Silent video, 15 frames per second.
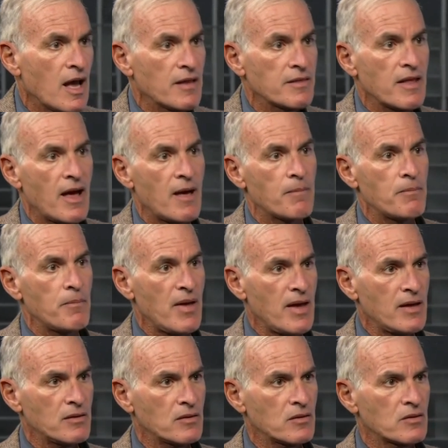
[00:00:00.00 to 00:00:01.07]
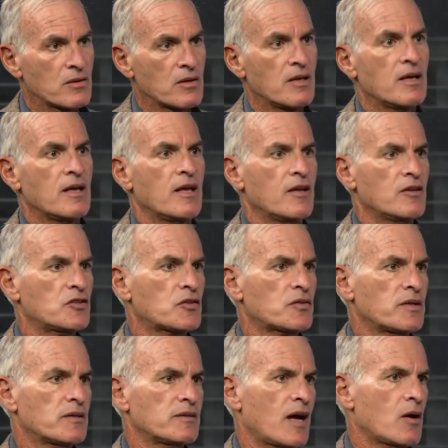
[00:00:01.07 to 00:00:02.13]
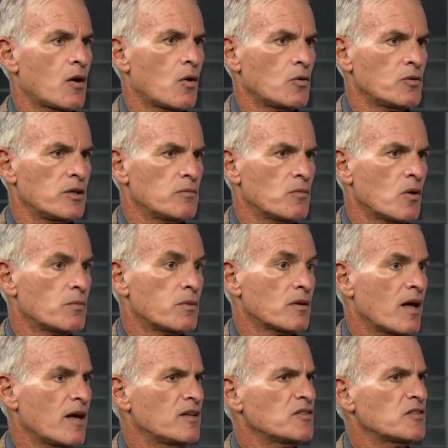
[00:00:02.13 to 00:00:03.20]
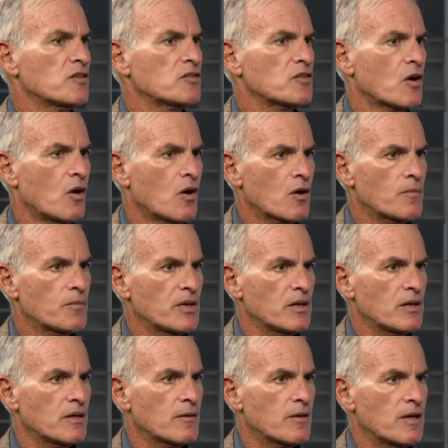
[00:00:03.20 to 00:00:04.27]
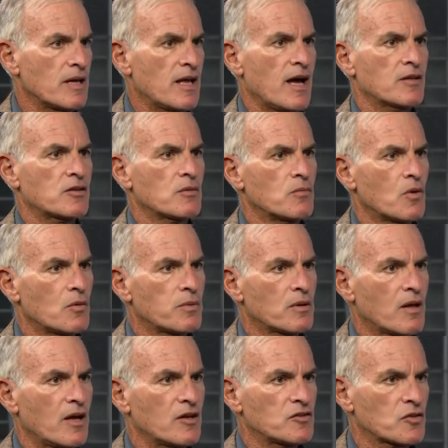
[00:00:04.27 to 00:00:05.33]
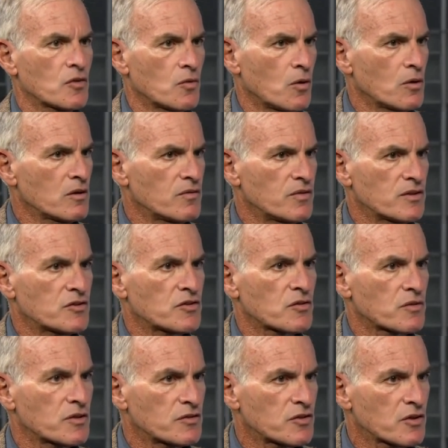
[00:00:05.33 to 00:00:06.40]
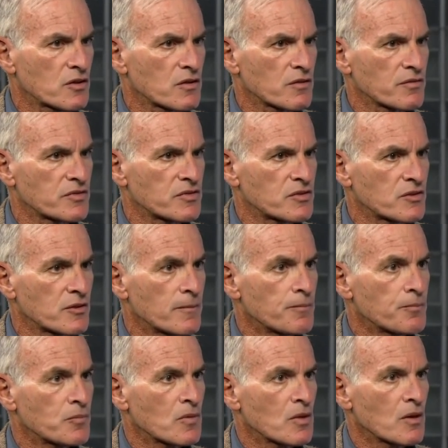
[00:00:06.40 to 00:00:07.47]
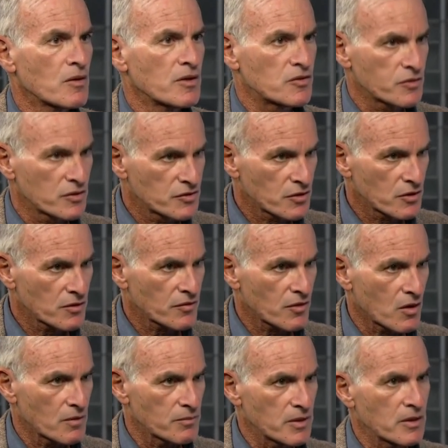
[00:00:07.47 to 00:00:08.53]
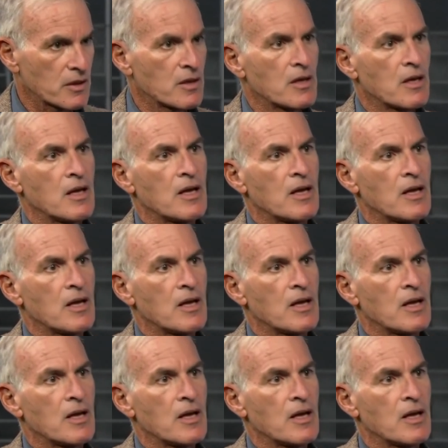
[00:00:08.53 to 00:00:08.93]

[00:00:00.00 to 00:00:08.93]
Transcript: And that meant Israel not only mobilized its army, it had to mobilize all of its reserves, its reserve army.